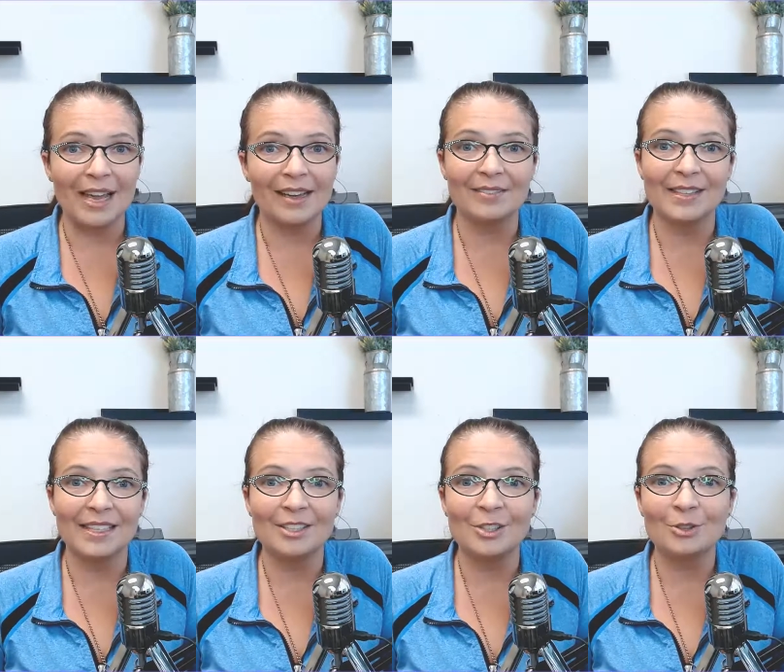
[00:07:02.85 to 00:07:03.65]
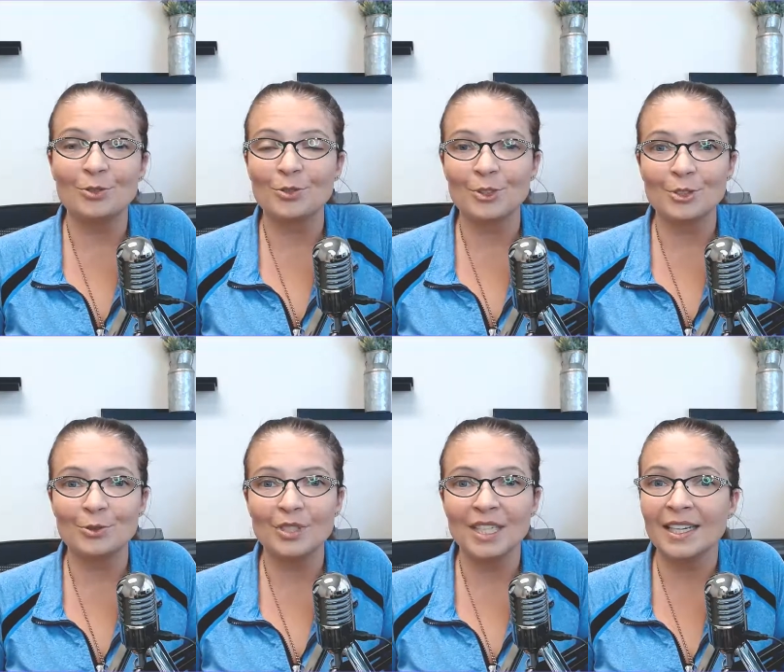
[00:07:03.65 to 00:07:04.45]
And thank you for
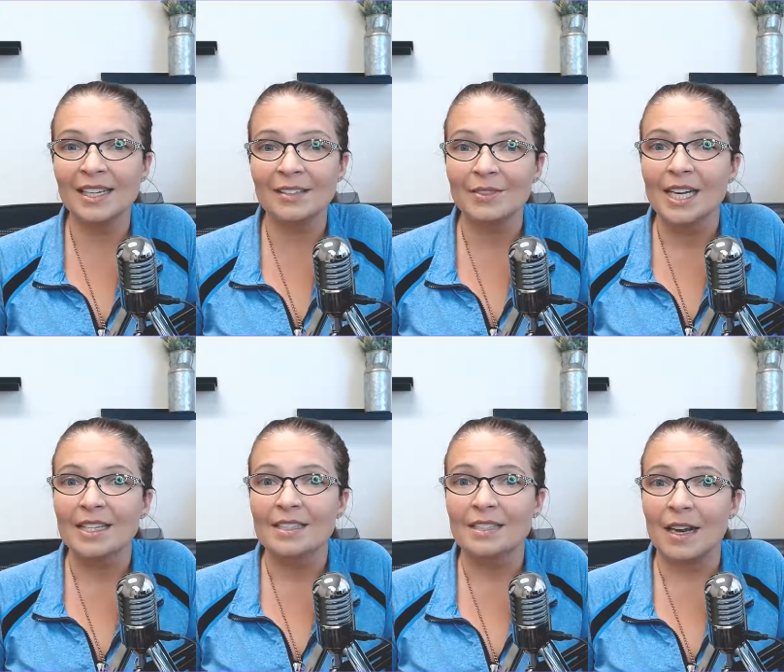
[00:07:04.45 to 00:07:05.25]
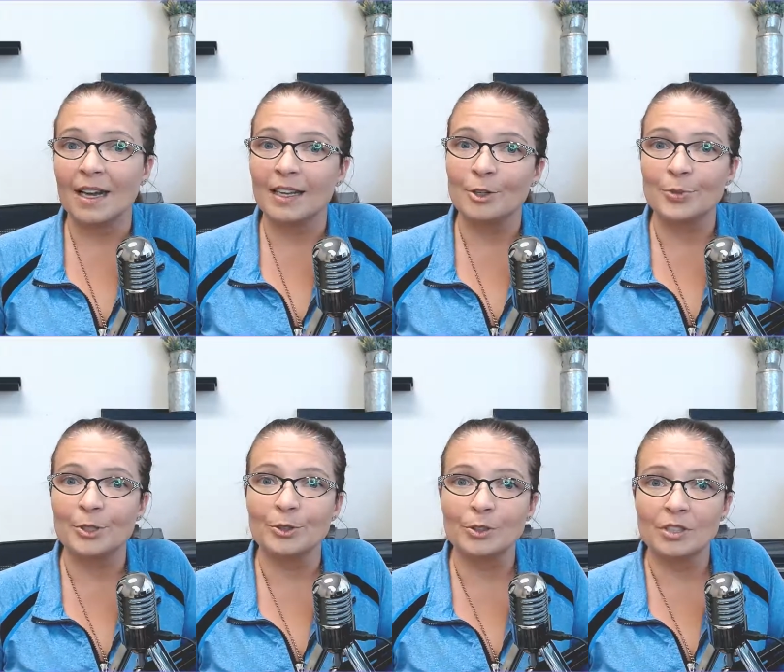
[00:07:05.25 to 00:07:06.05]
tuning in. I hope
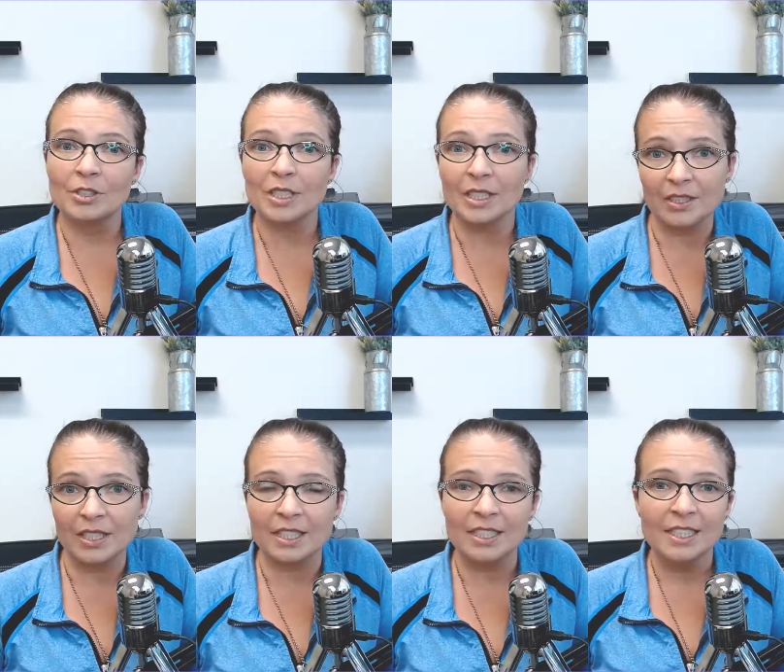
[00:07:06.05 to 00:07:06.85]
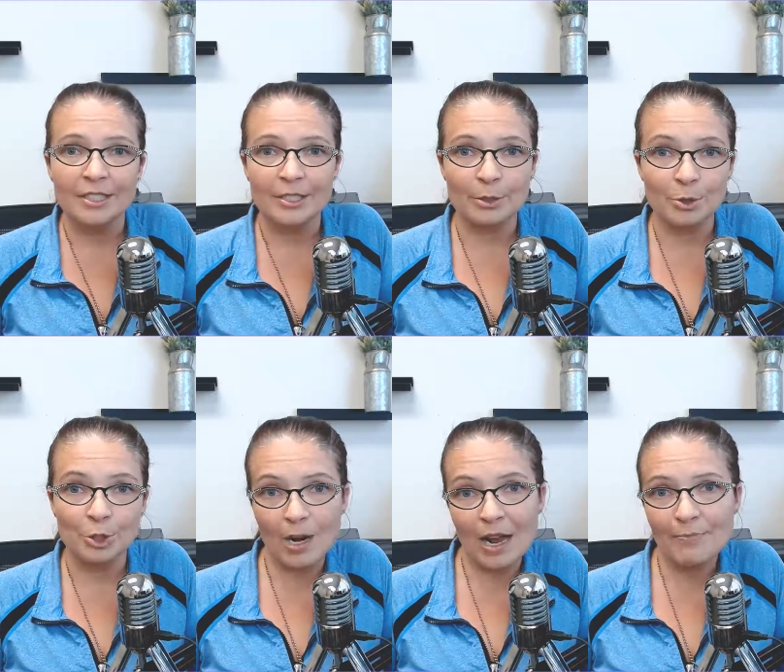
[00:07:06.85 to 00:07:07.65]
you'll click the
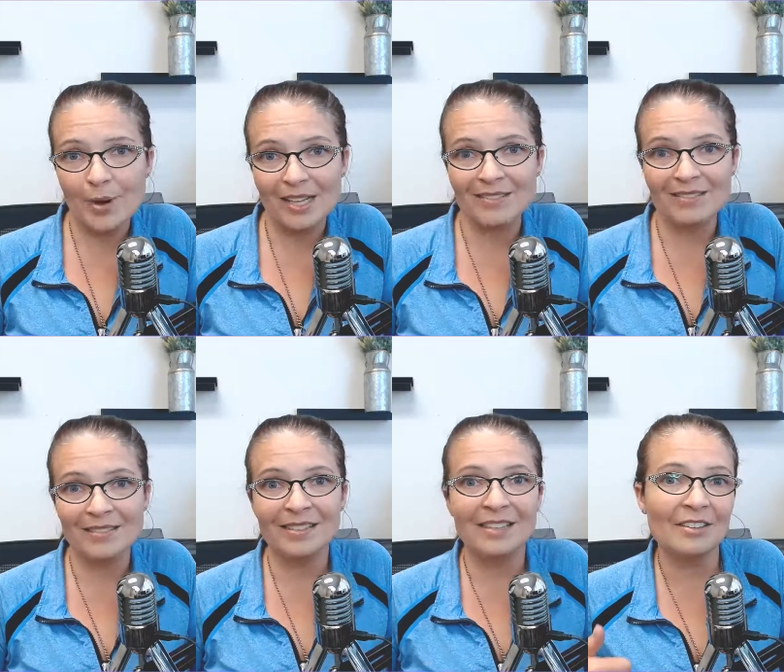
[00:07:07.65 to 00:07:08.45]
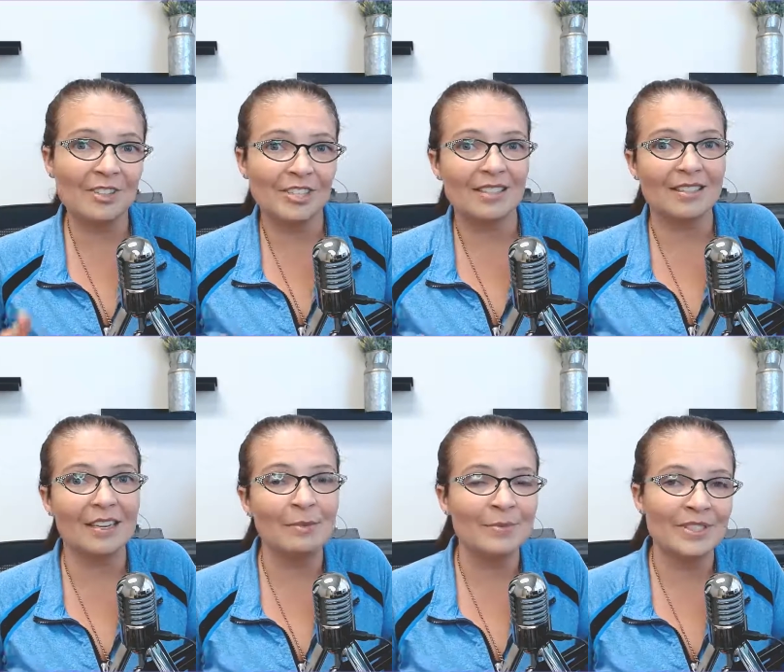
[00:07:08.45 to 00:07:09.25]
subscribe button, give us a
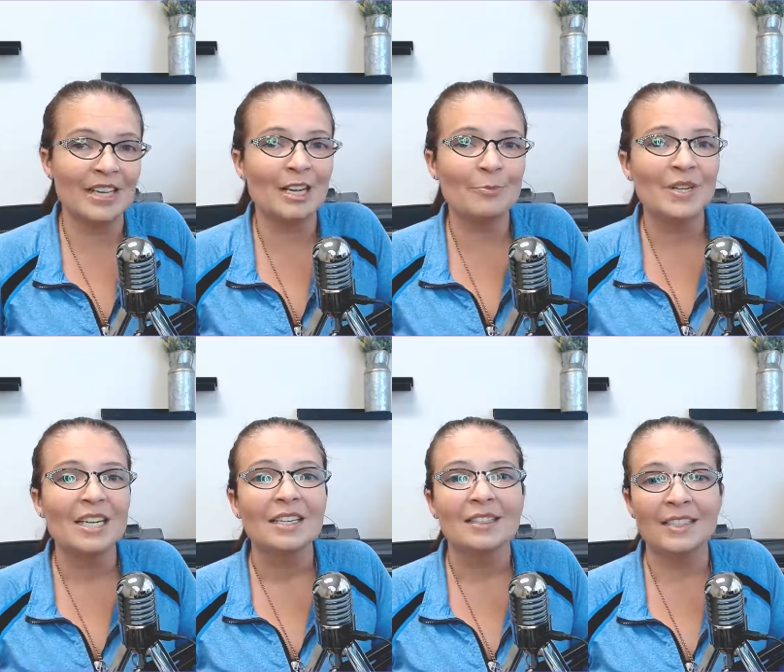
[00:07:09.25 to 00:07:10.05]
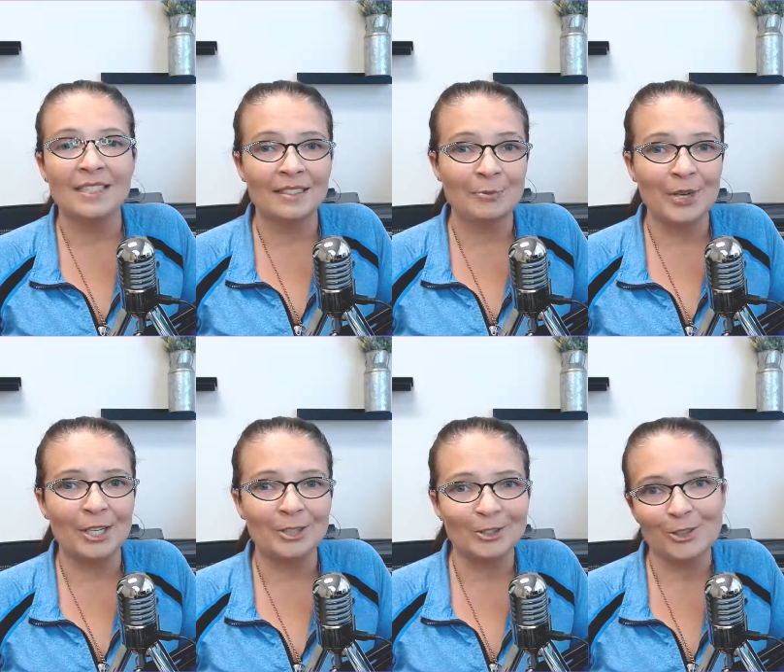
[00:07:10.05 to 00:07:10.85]
thumbs up, ding the
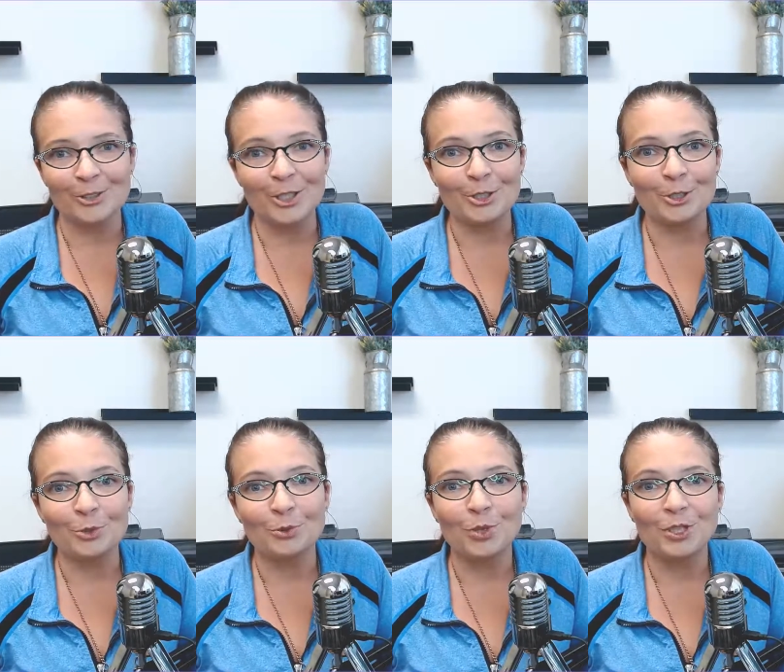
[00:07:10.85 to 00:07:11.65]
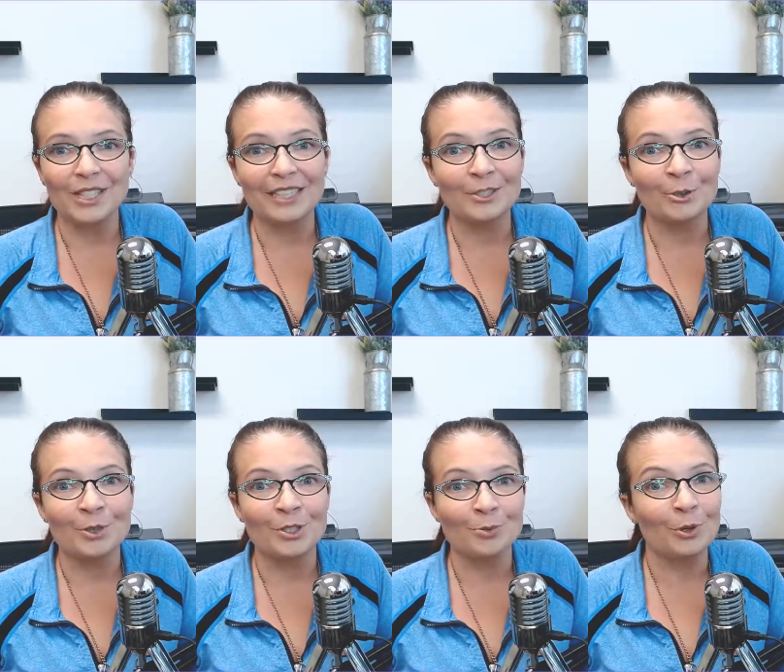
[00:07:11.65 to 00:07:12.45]
bell so that you will get
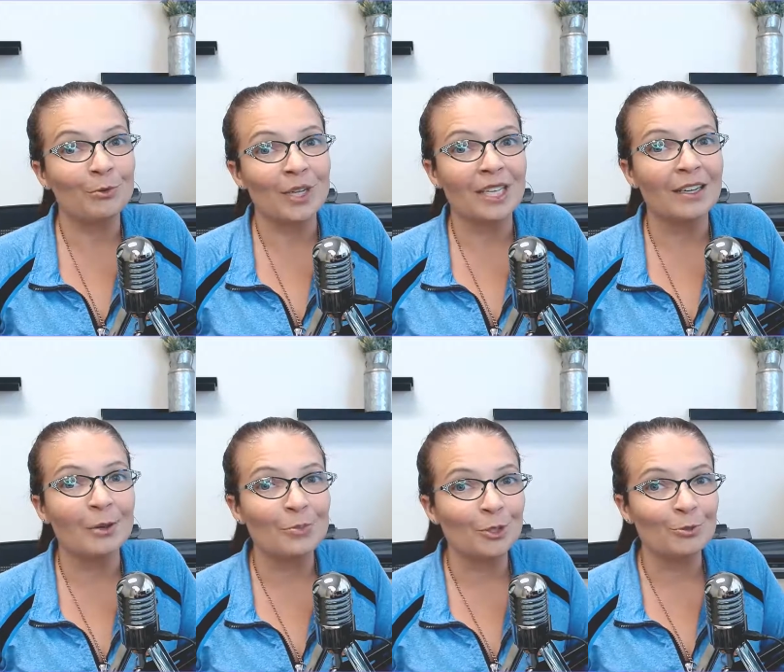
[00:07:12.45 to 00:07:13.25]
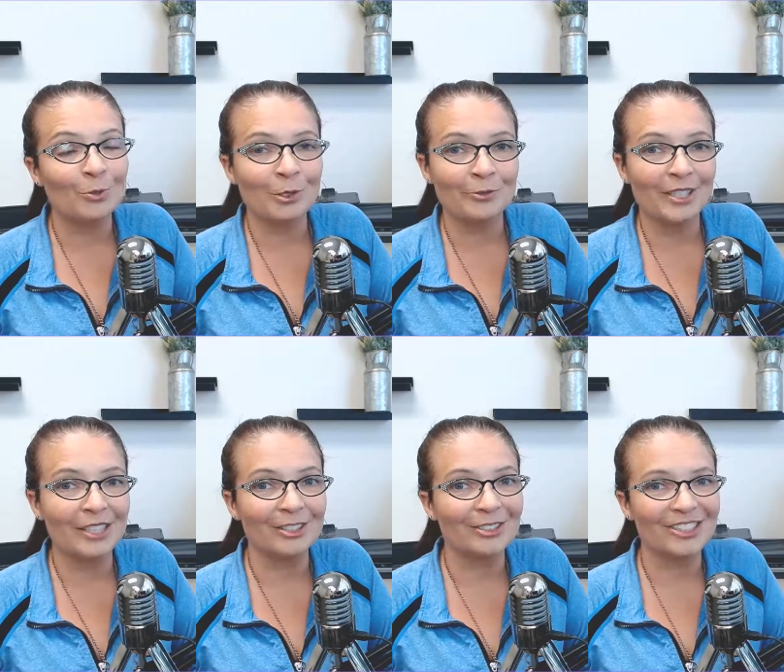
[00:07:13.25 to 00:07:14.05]
notice when we upload more
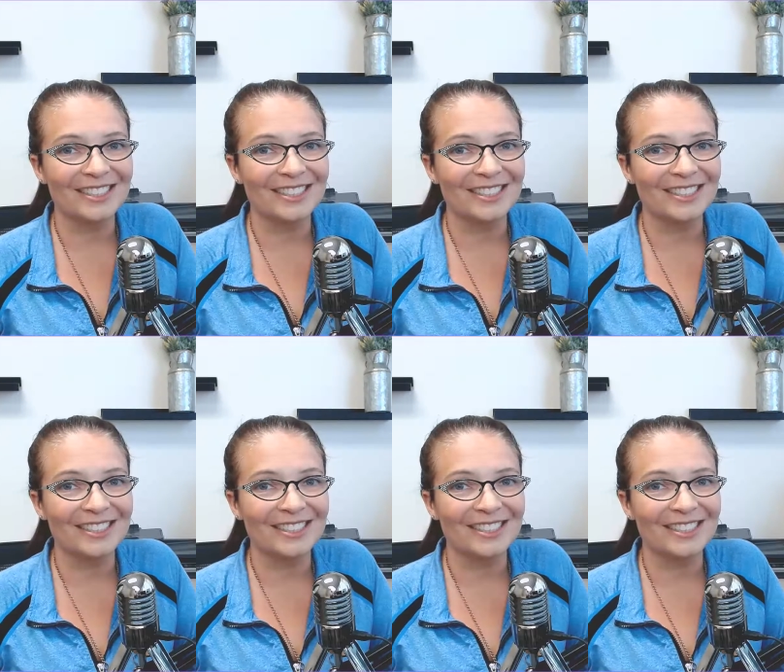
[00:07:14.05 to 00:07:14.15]
videos.